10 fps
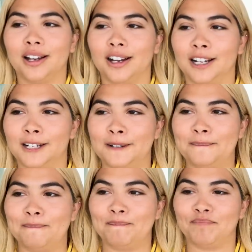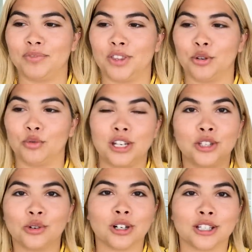um, the
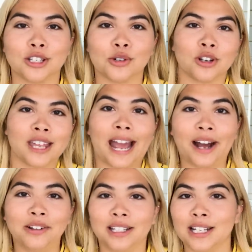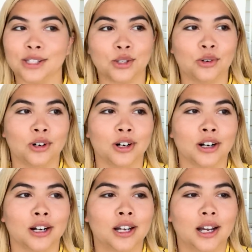resources or the outlets
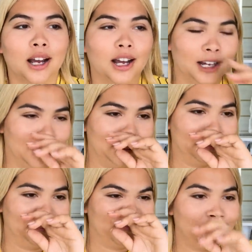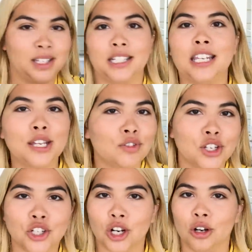or um, the T V
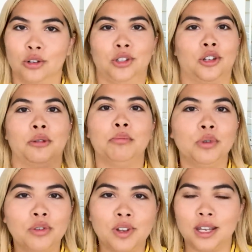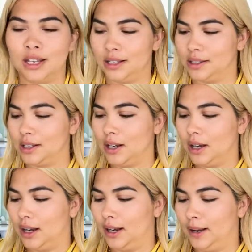shows or the movies
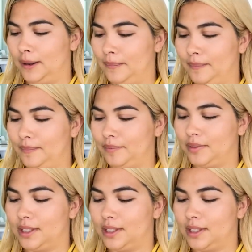um,